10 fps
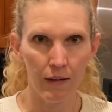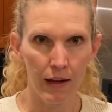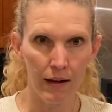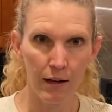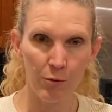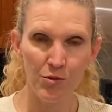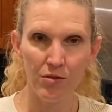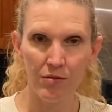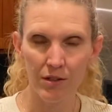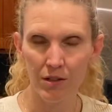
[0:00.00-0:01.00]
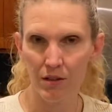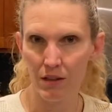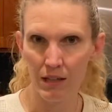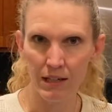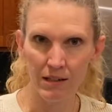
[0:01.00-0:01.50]
that helps you feel
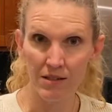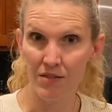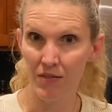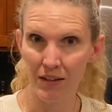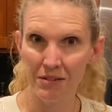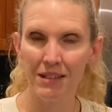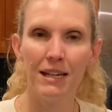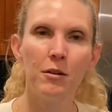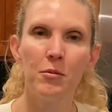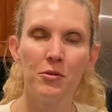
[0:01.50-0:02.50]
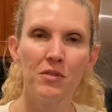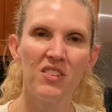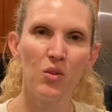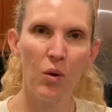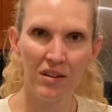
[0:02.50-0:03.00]
lean and svelte like most of
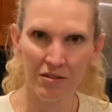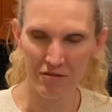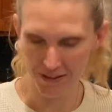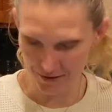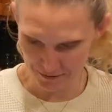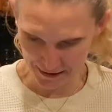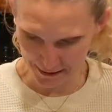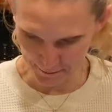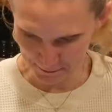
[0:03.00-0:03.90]
us want to feel, right?